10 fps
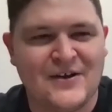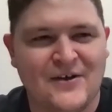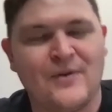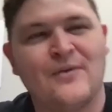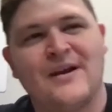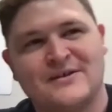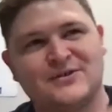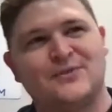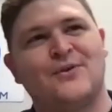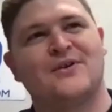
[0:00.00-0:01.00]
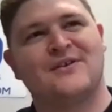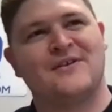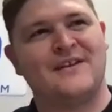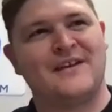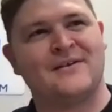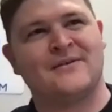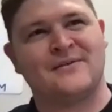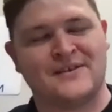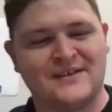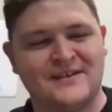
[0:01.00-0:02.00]
we were actually working on the Air
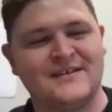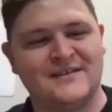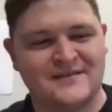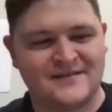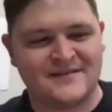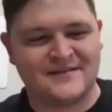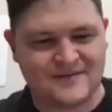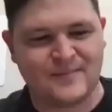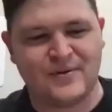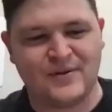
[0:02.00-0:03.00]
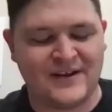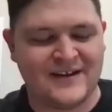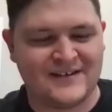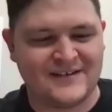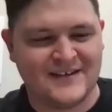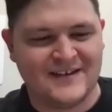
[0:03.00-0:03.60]
Liquide plant,